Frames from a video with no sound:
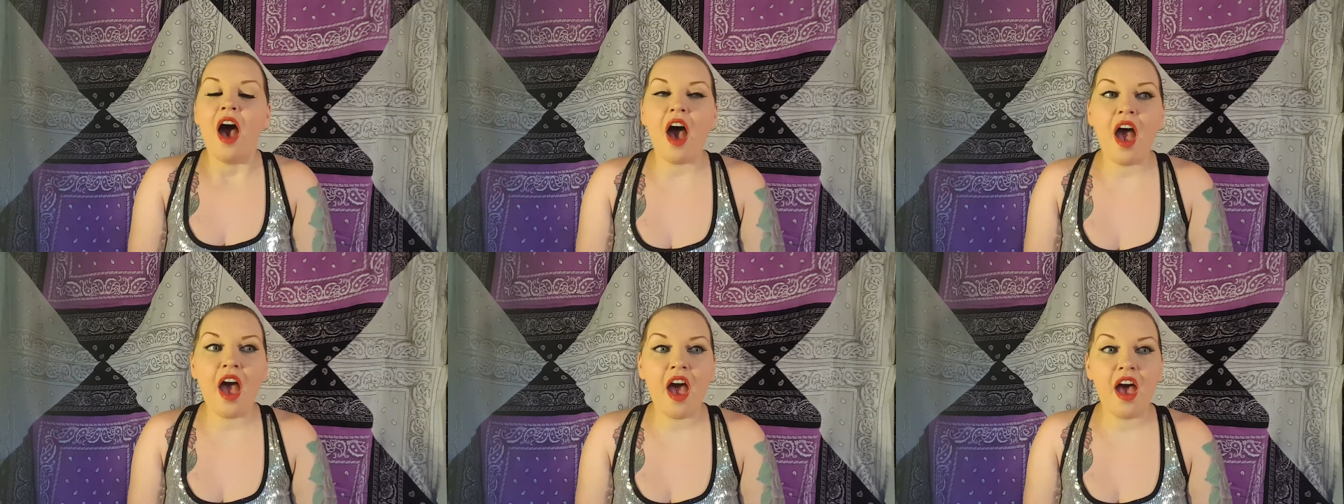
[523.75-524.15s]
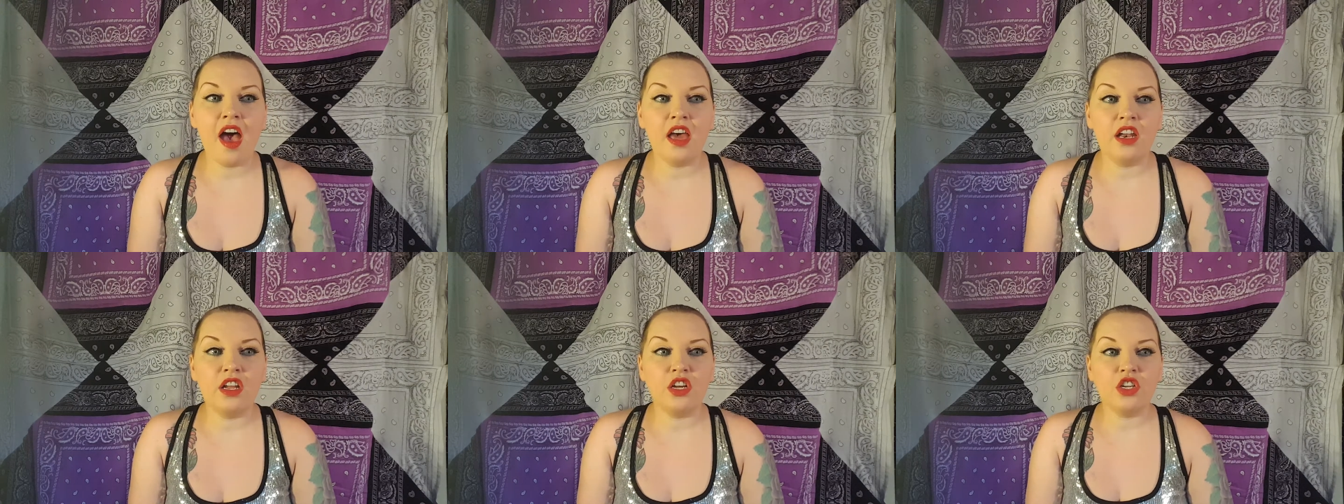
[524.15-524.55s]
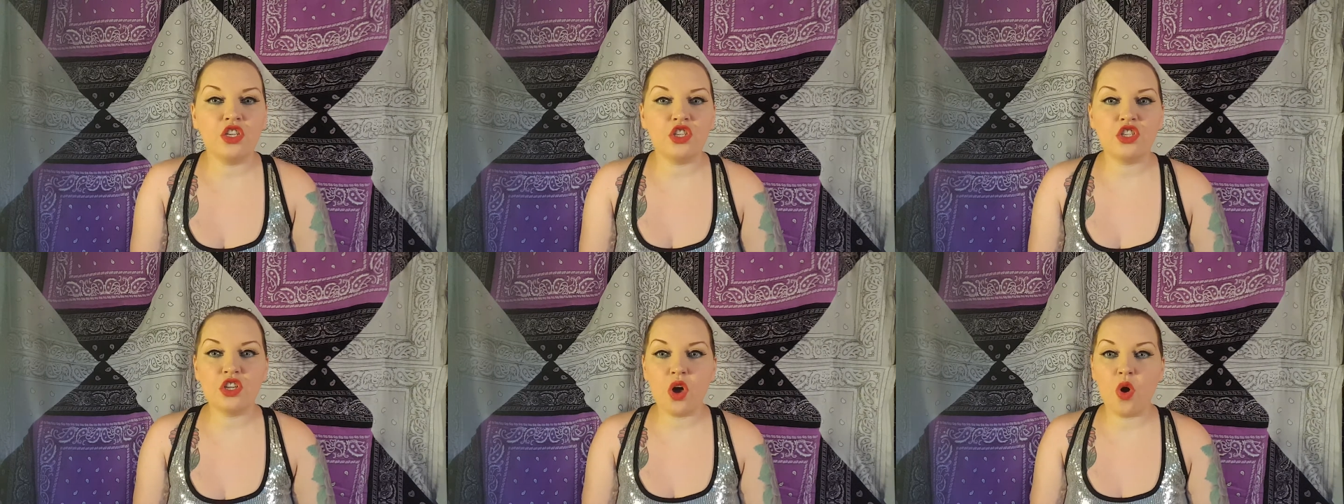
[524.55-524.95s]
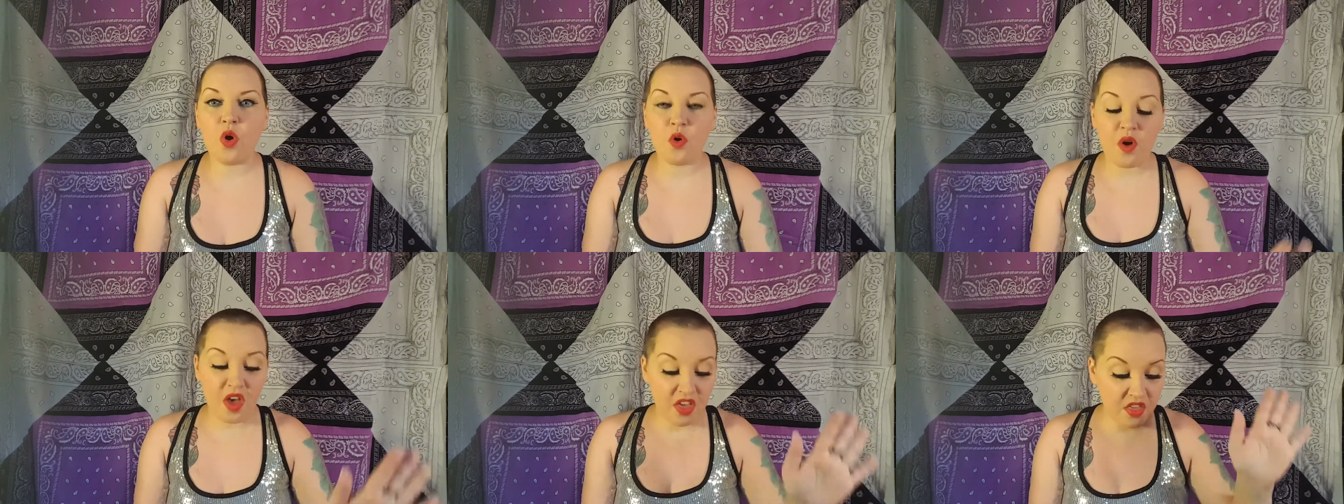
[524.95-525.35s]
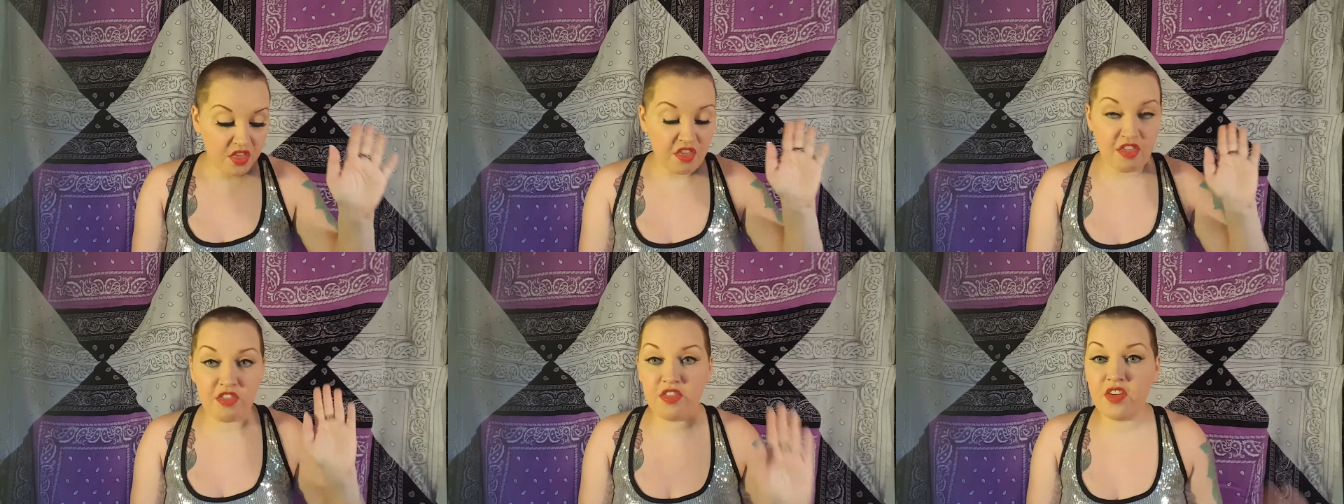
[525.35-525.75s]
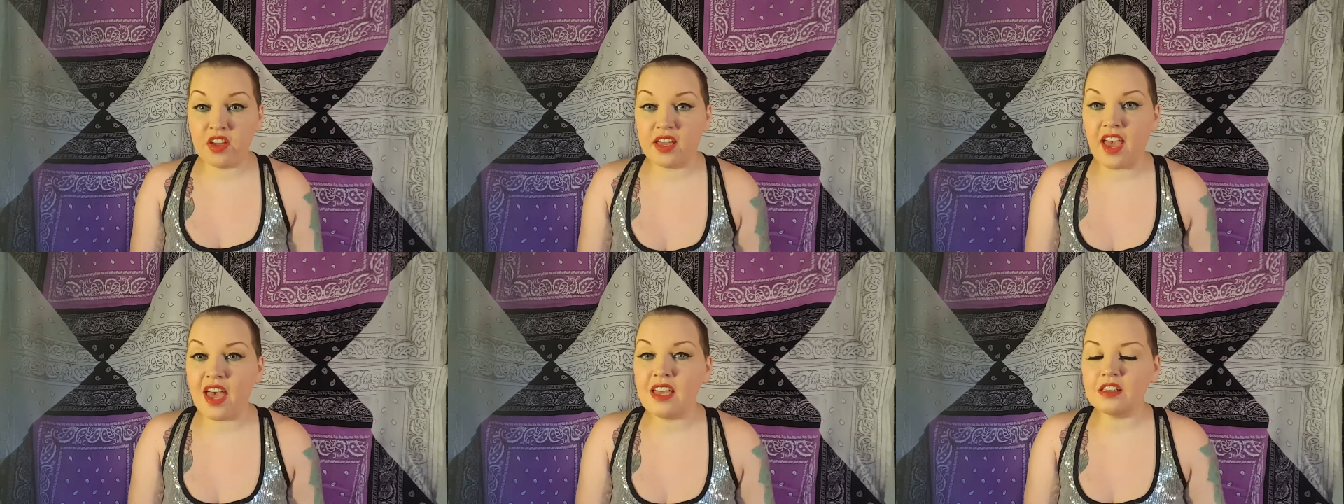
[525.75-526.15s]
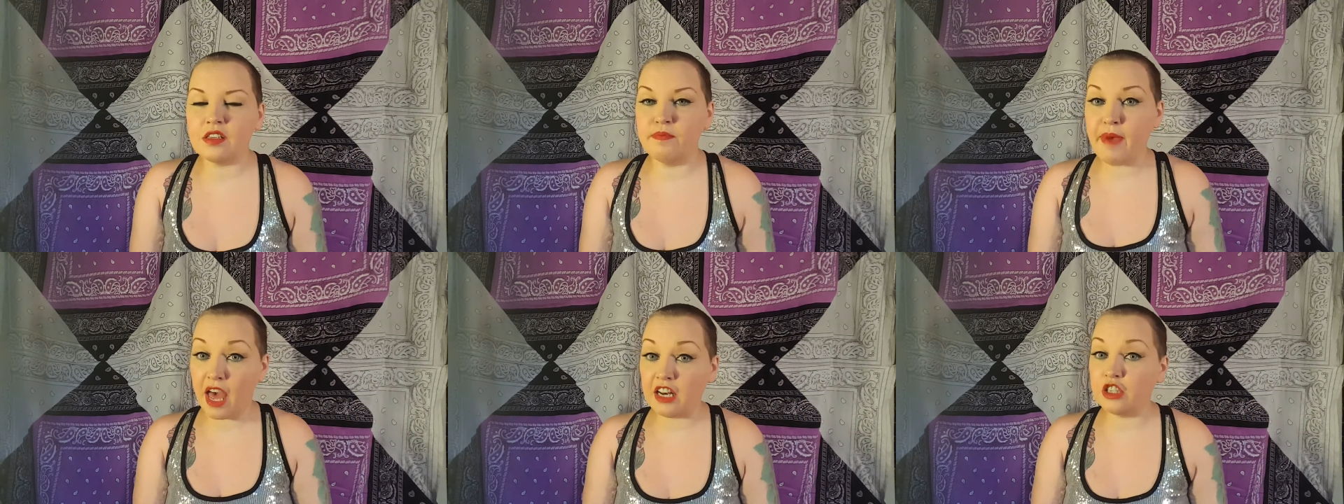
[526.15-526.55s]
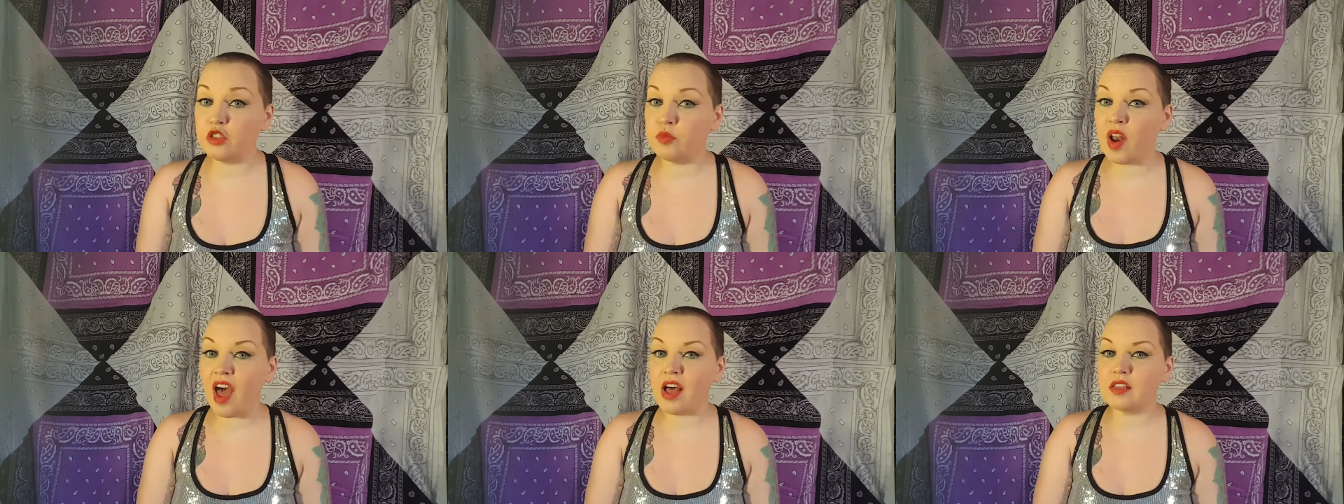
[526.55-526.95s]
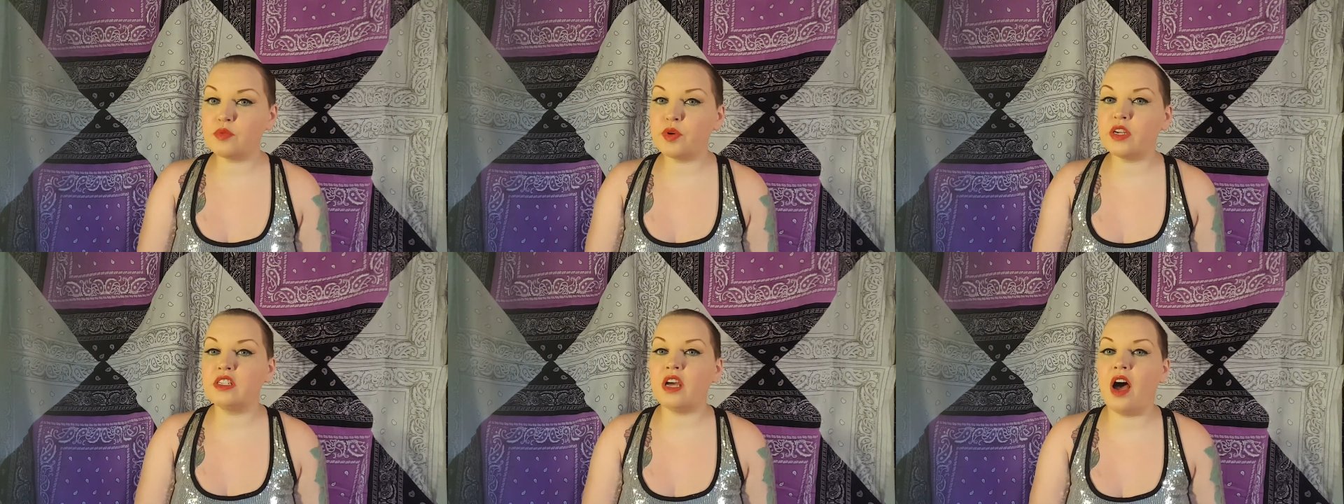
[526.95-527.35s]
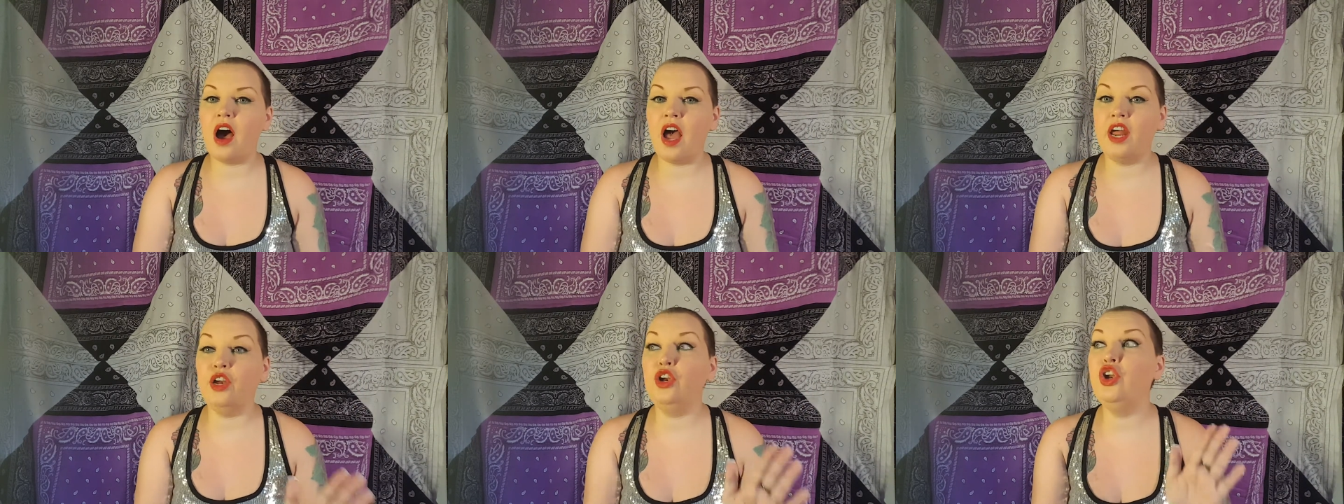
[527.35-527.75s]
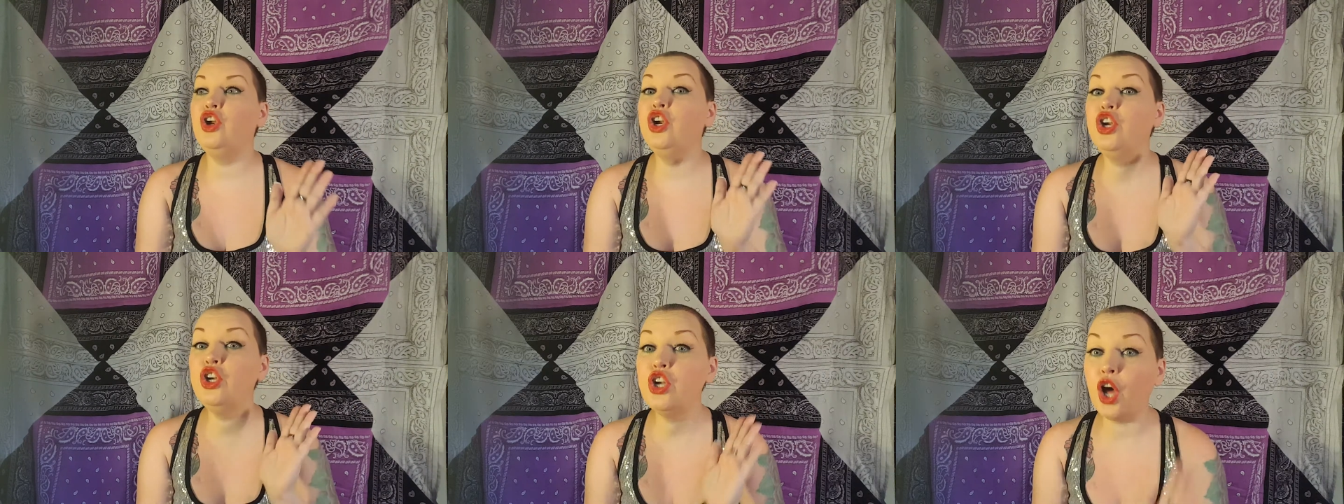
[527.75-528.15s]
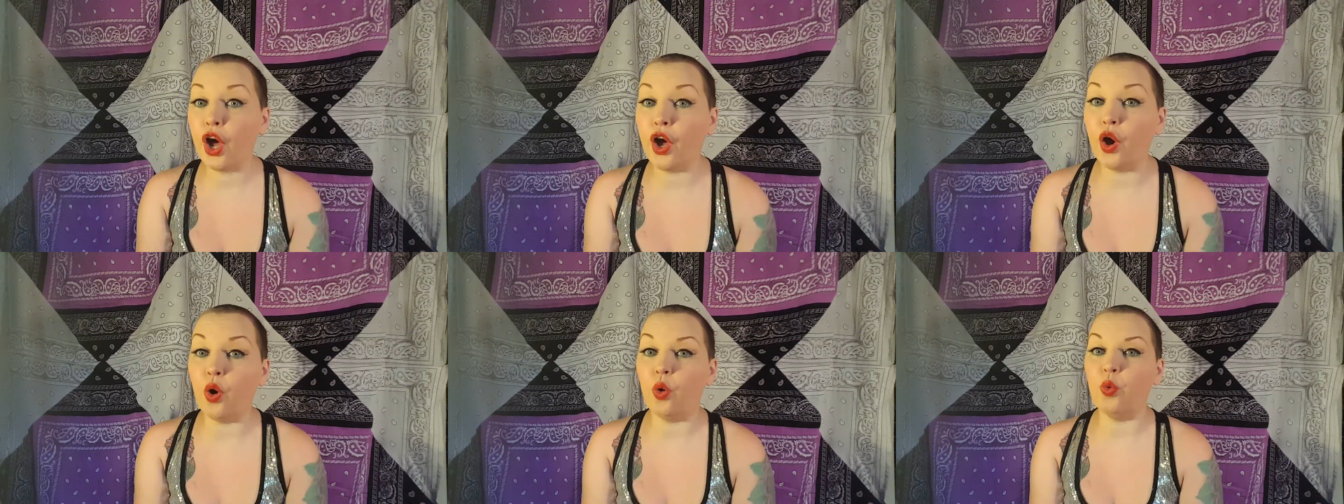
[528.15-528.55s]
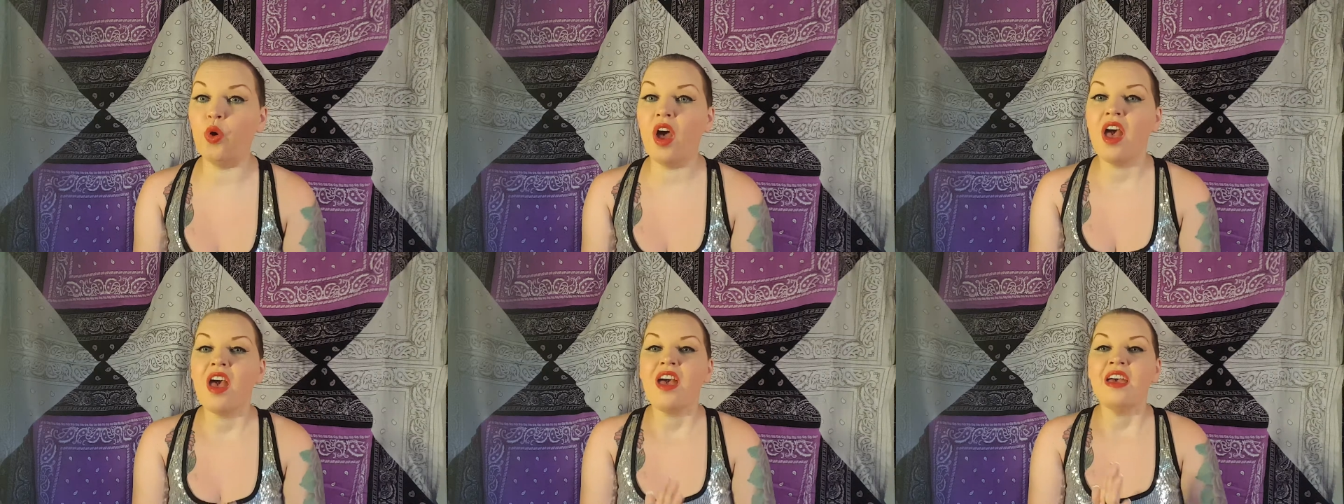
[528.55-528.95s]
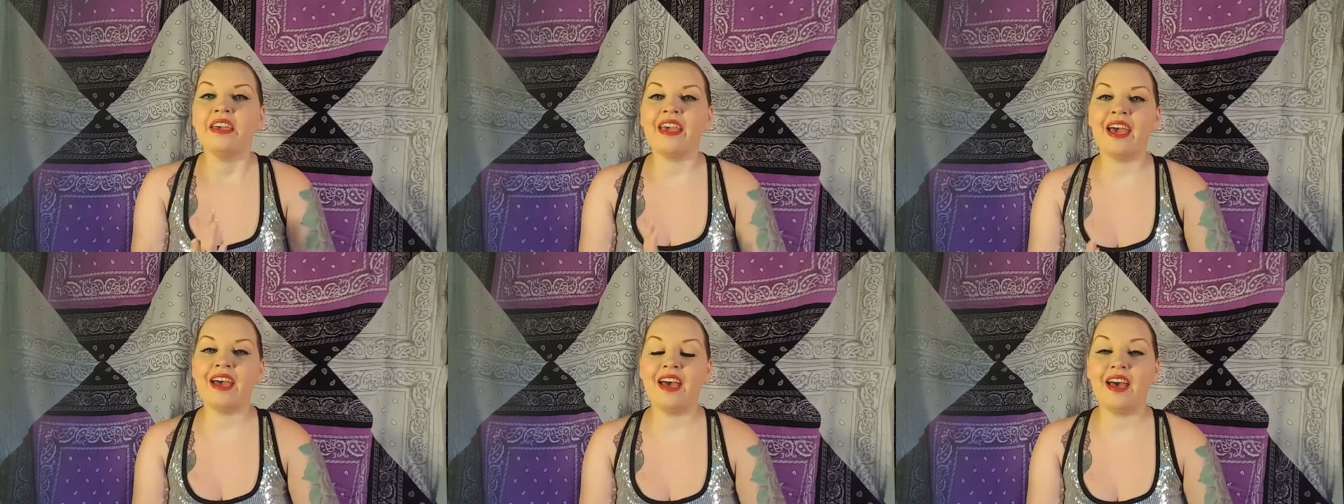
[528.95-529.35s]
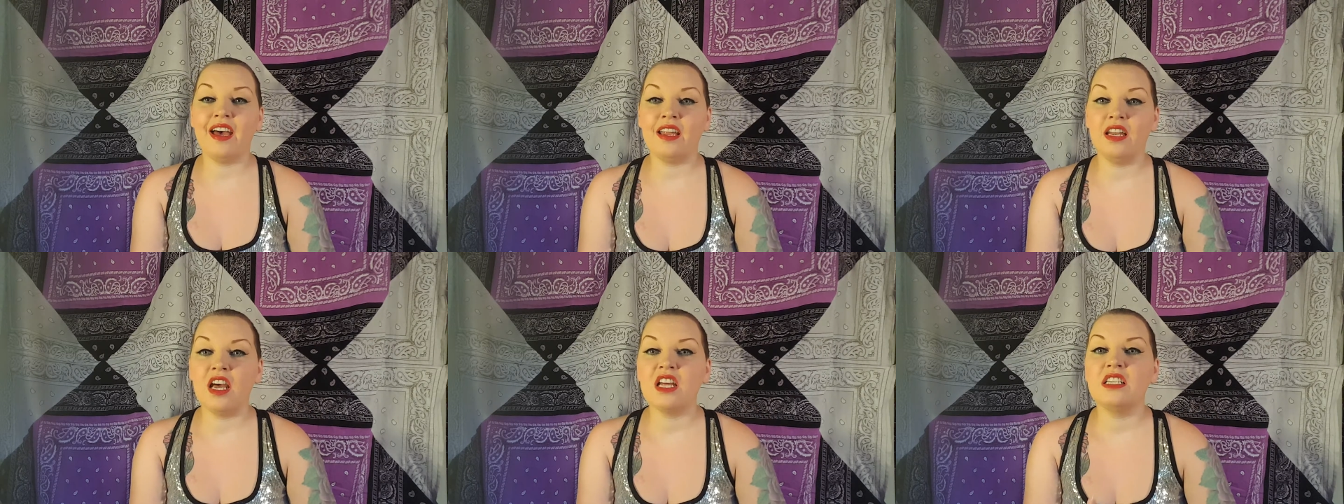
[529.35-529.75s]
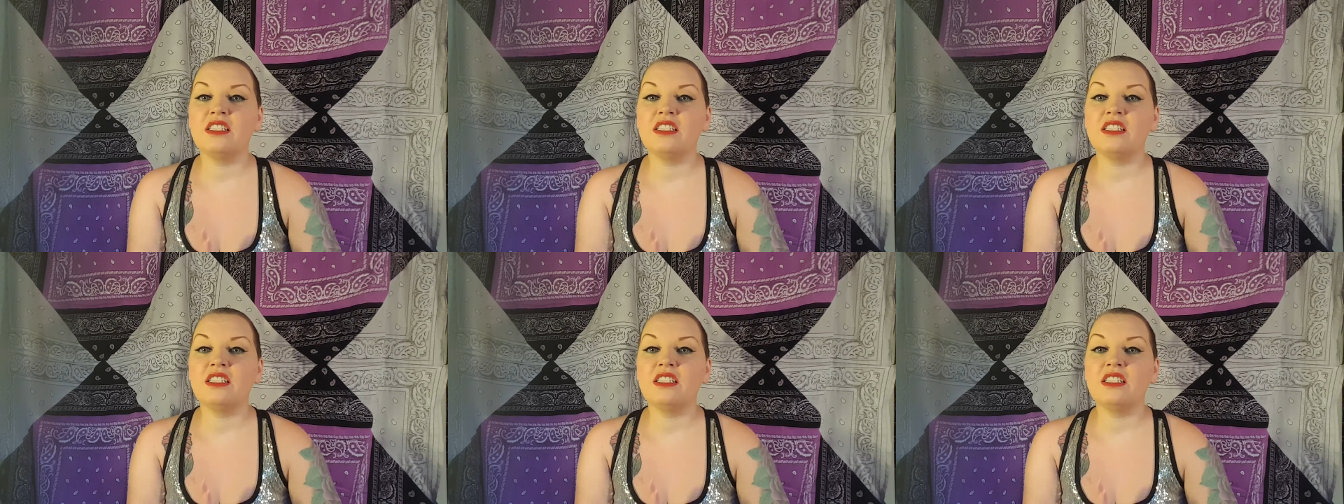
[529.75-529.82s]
And so the case management aspect, I know, can